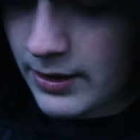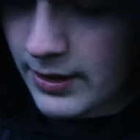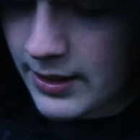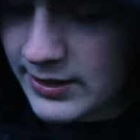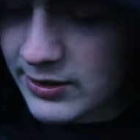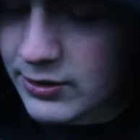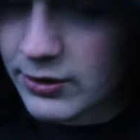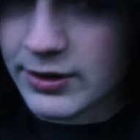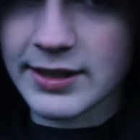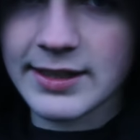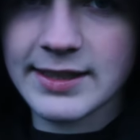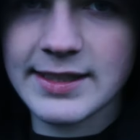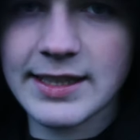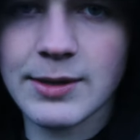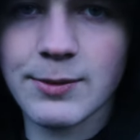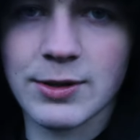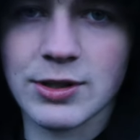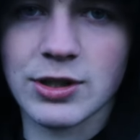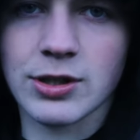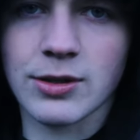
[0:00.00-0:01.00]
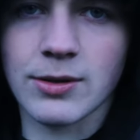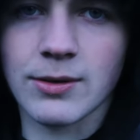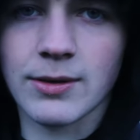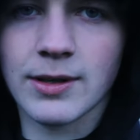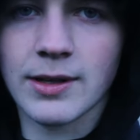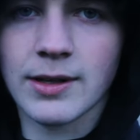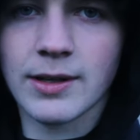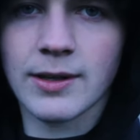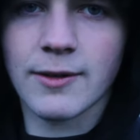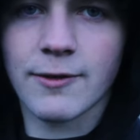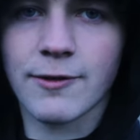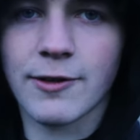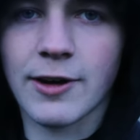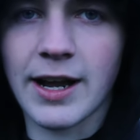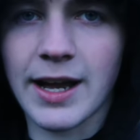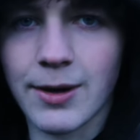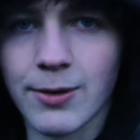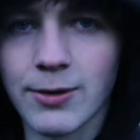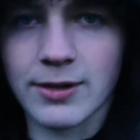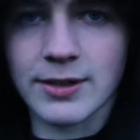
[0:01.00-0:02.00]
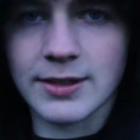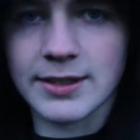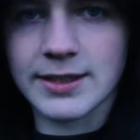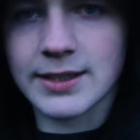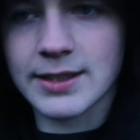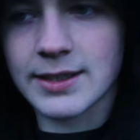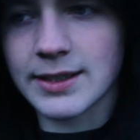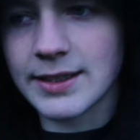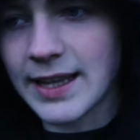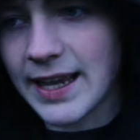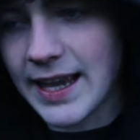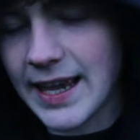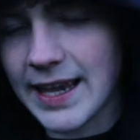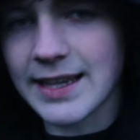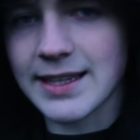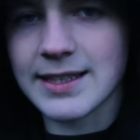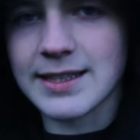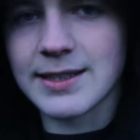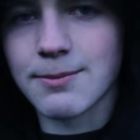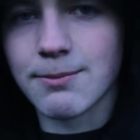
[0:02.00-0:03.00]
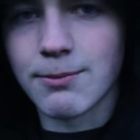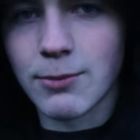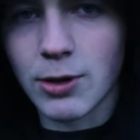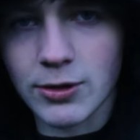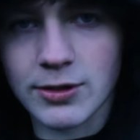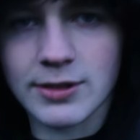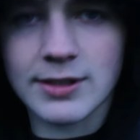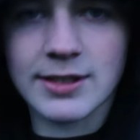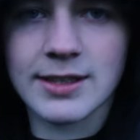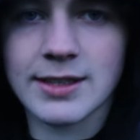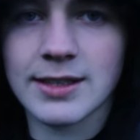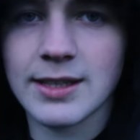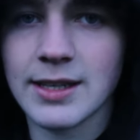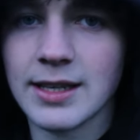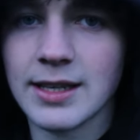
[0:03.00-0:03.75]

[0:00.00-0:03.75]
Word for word: is going to sit with you for hours, days, months,